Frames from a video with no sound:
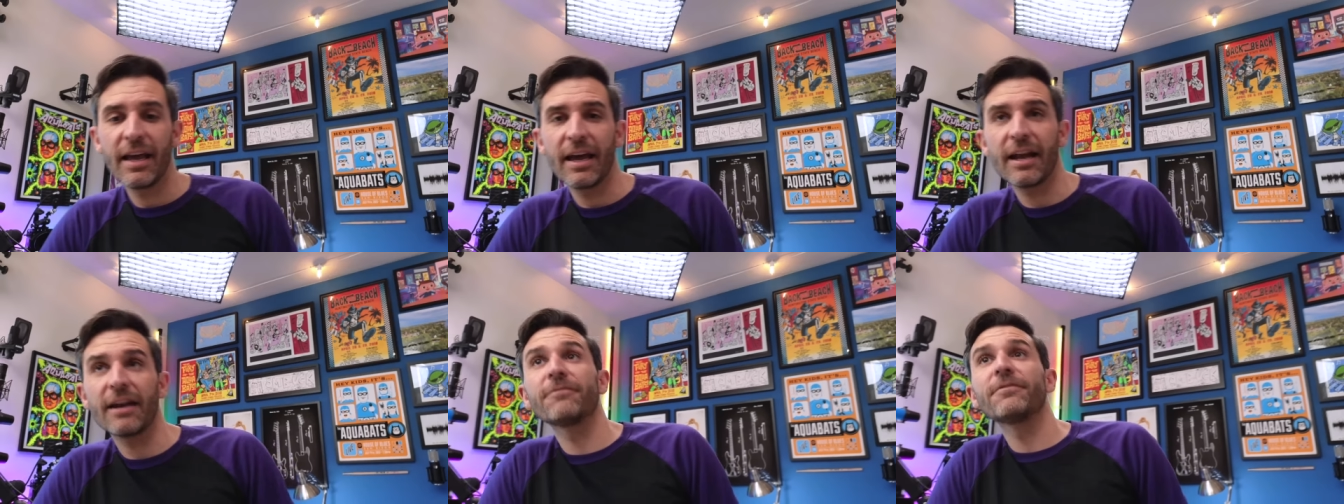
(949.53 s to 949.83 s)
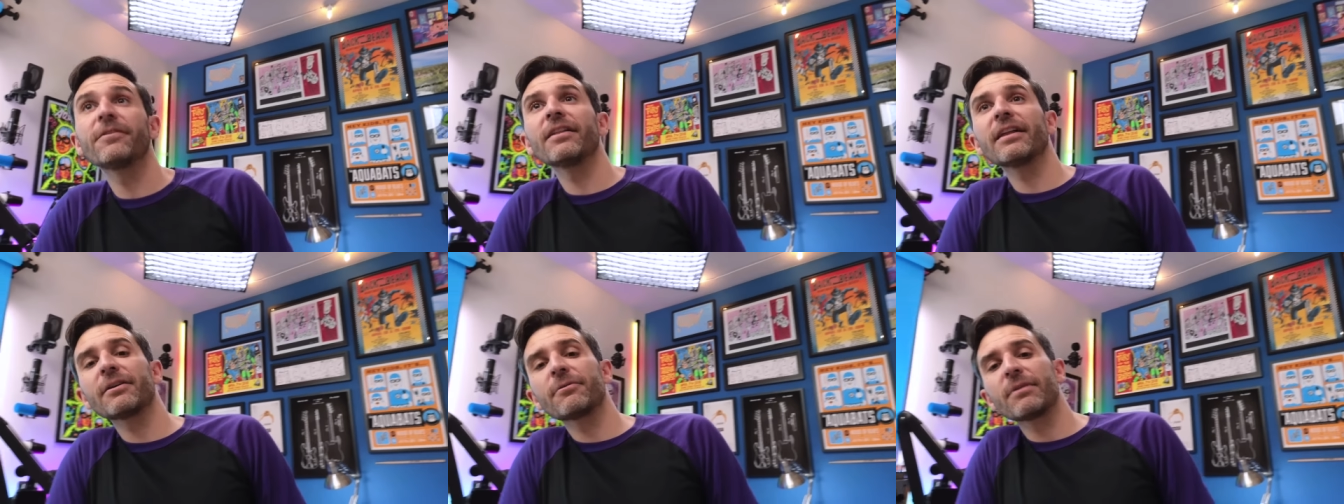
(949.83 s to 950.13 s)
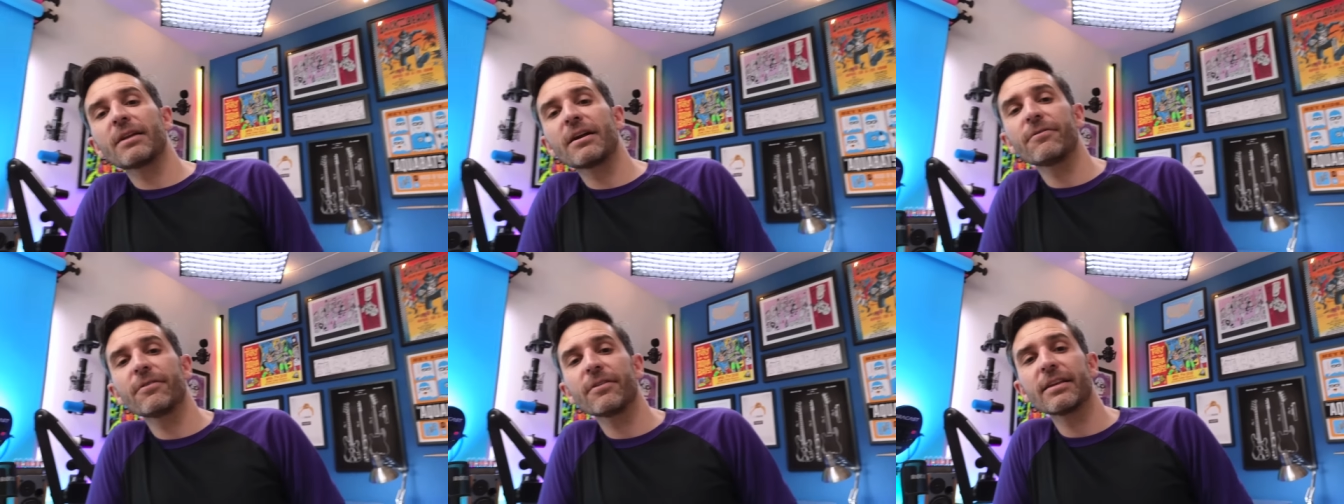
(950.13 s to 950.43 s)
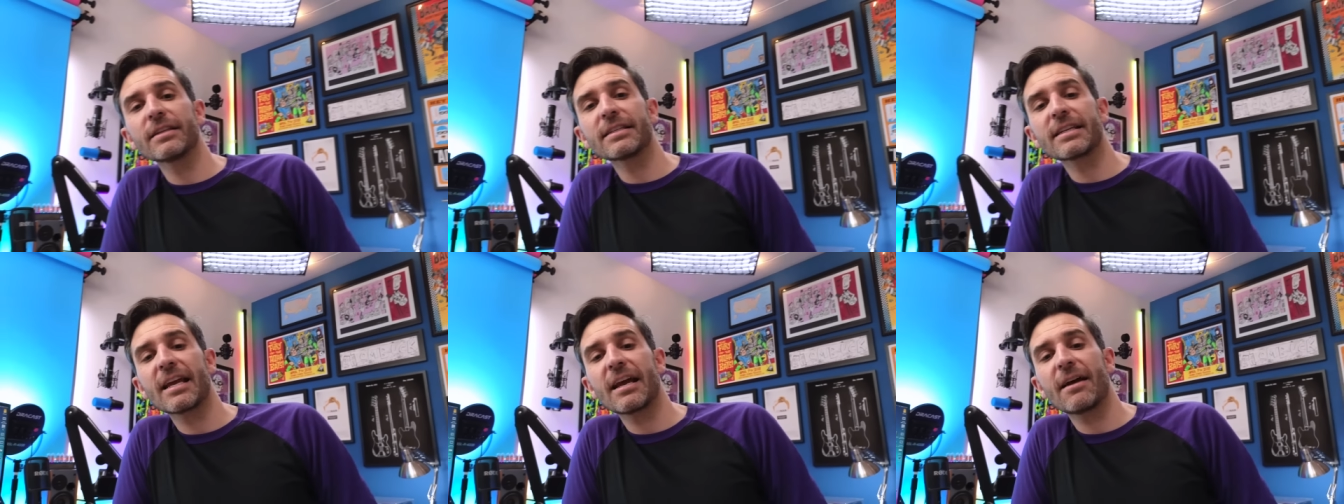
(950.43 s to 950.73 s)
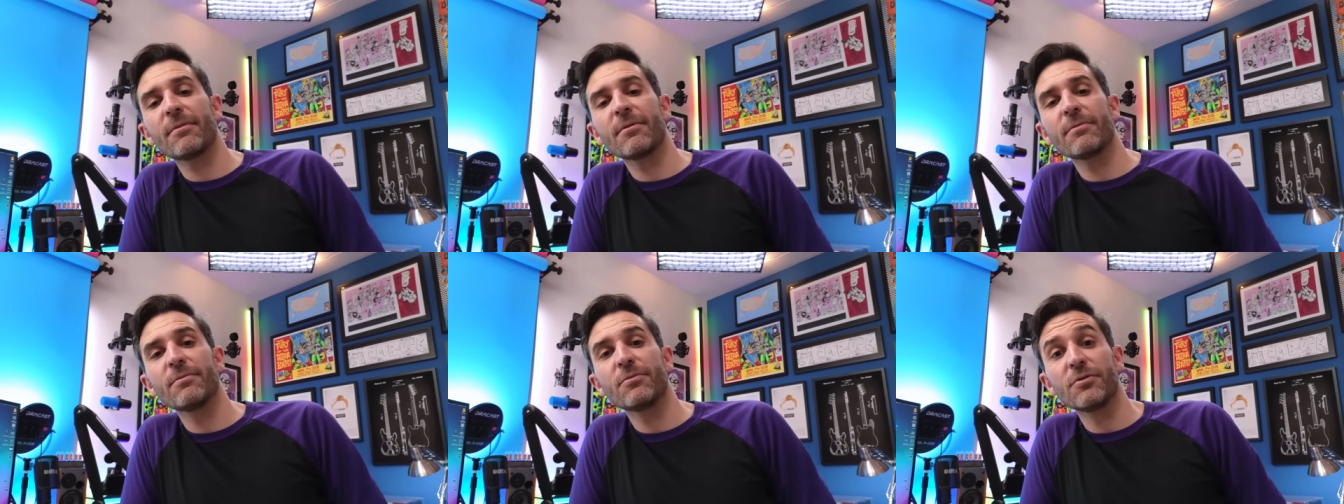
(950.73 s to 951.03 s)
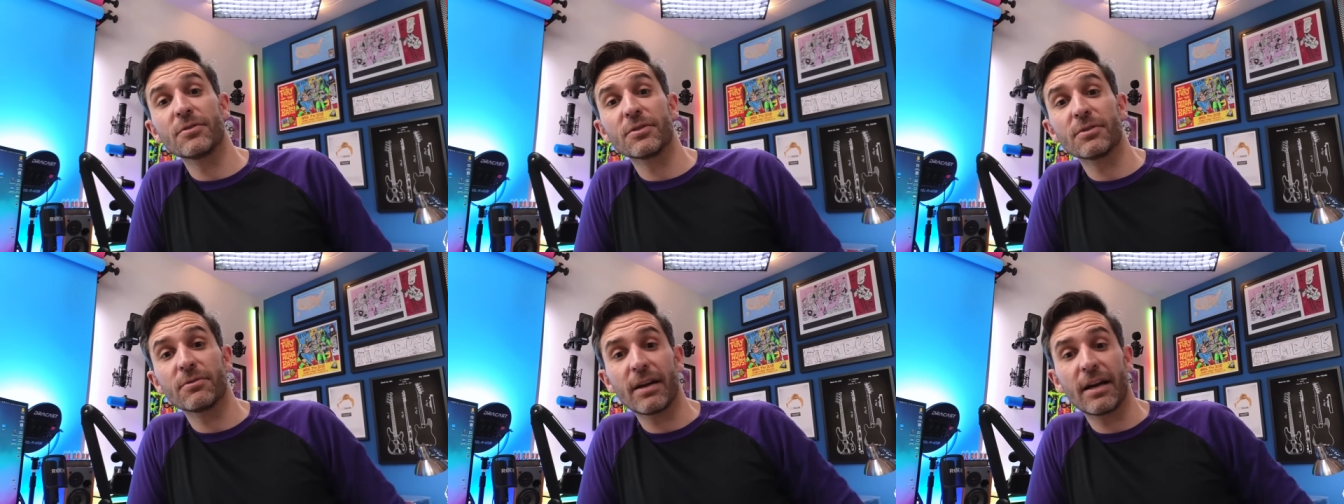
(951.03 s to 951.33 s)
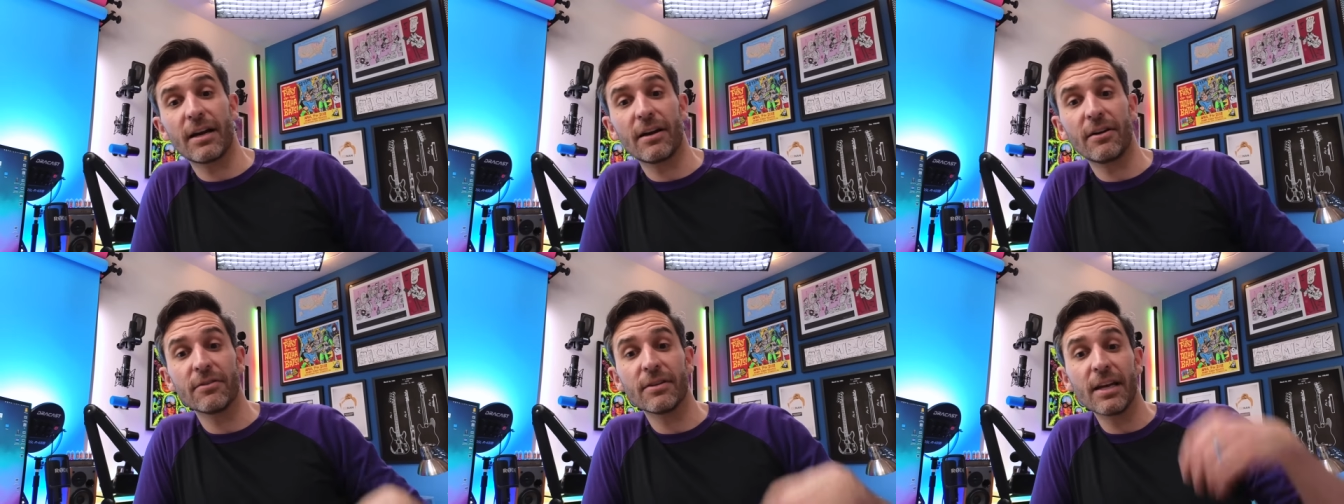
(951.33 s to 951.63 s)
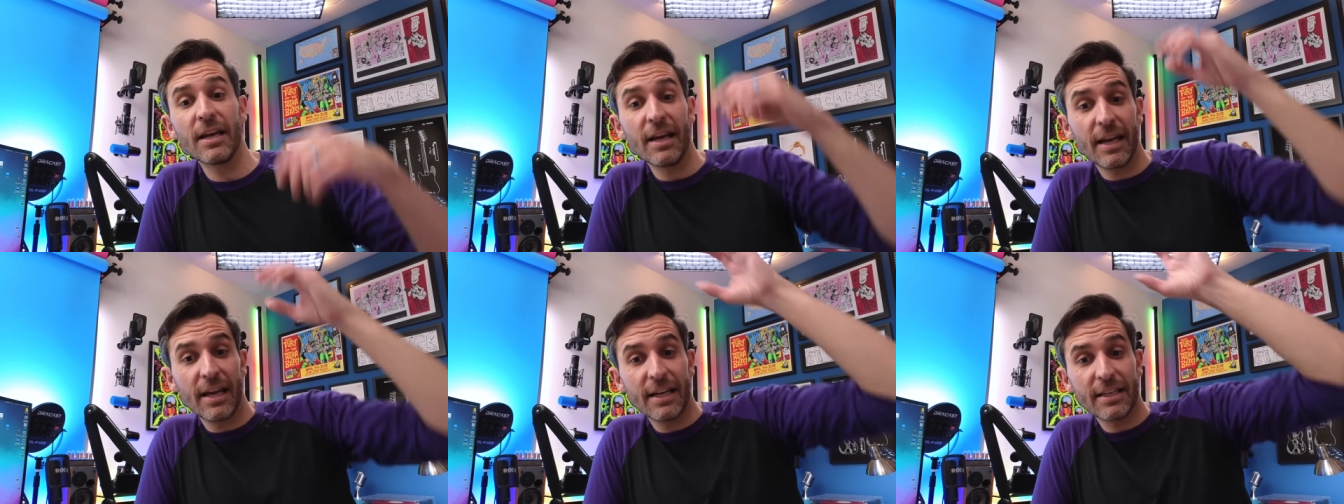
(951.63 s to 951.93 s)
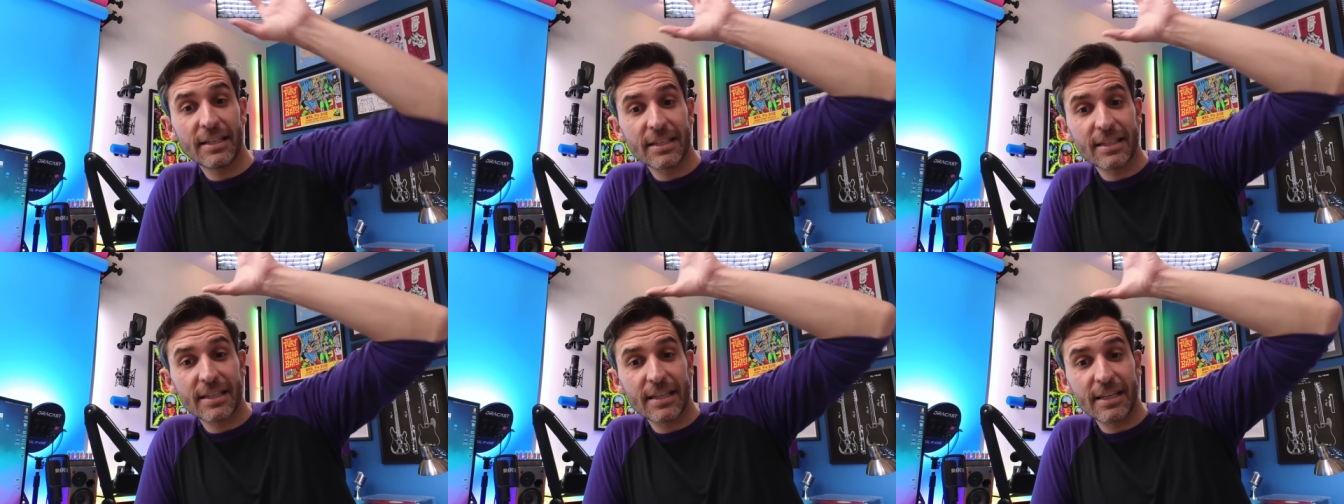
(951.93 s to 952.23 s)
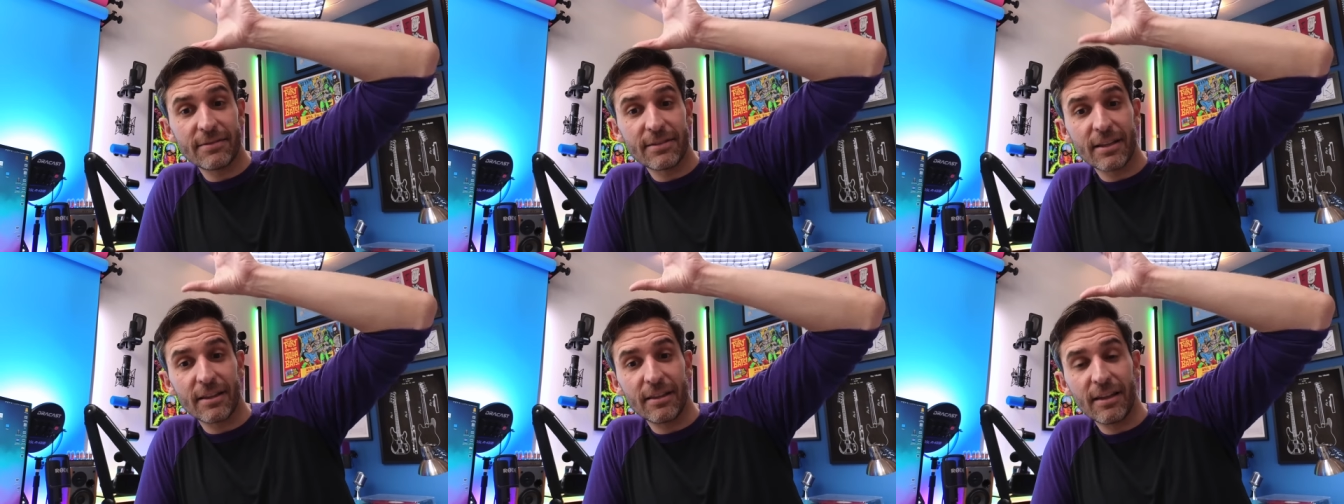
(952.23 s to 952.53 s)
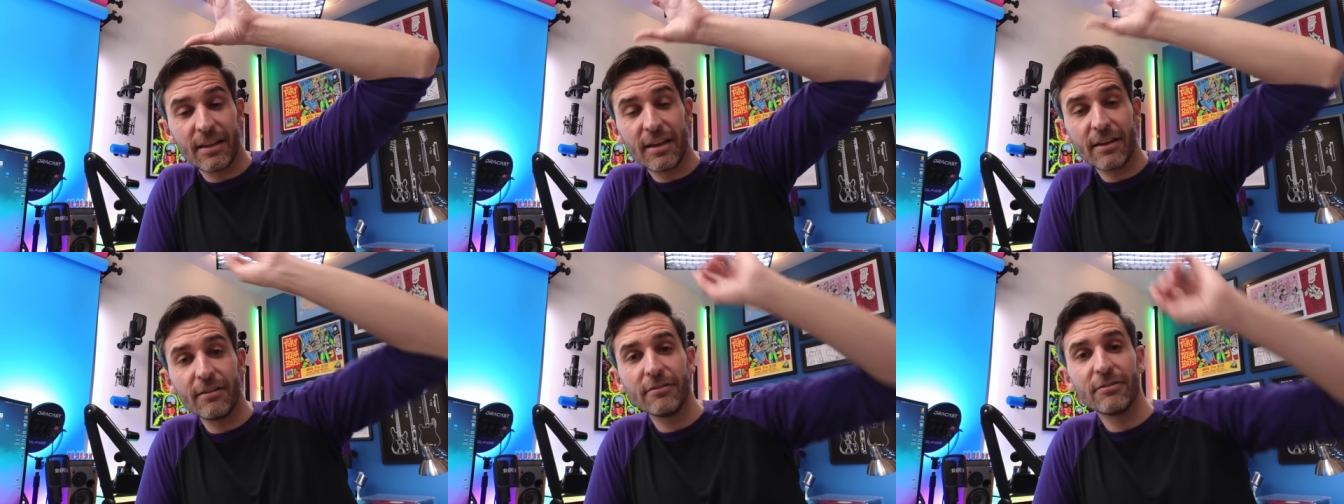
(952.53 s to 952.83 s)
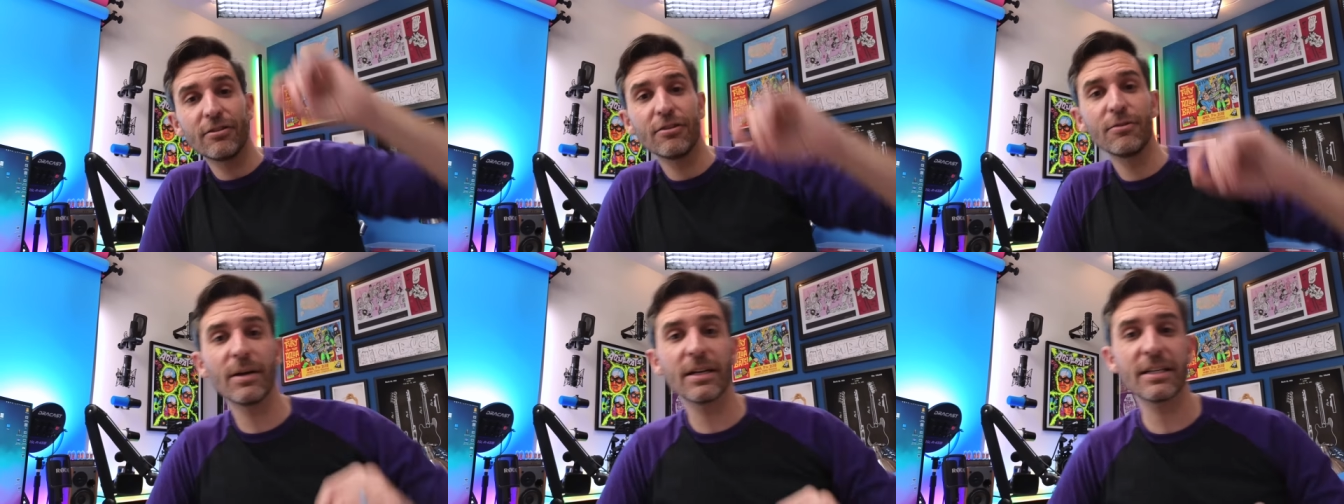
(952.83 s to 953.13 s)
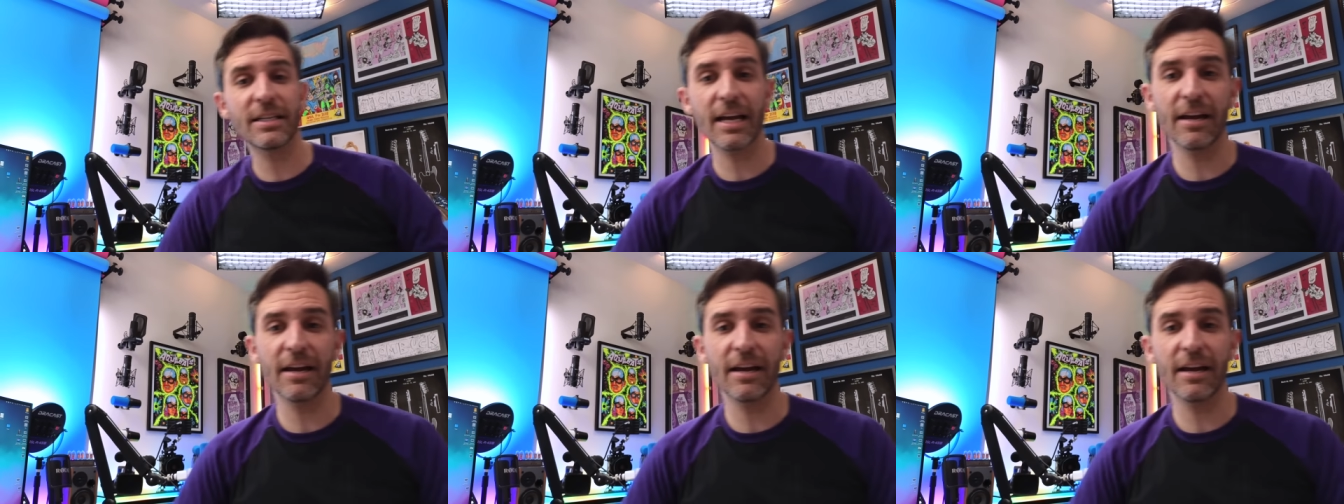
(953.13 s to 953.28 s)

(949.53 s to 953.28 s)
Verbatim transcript: and I feel like whenever this camera moves around, it just leaves a little too much